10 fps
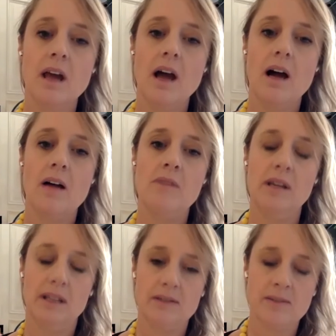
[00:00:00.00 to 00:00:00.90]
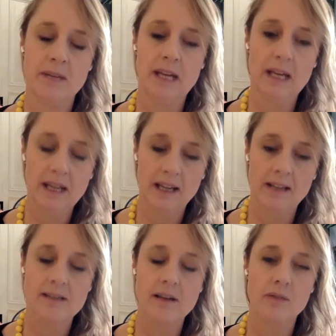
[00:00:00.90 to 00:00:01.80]
It gives me
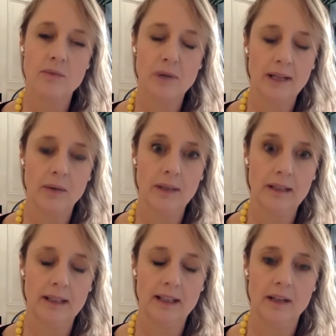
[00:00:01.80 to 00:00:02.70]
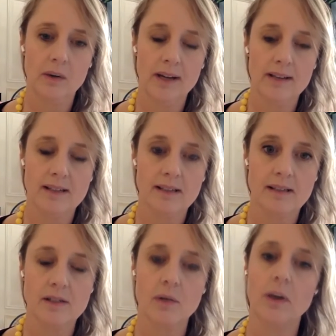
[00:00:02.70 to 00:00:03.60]
headaches. I really quickly get quite
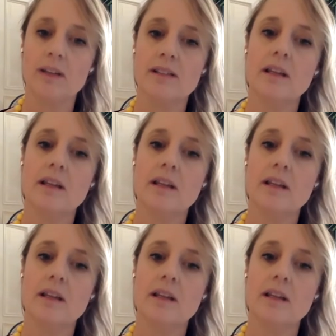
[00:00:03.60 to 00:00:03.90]
addicted to it.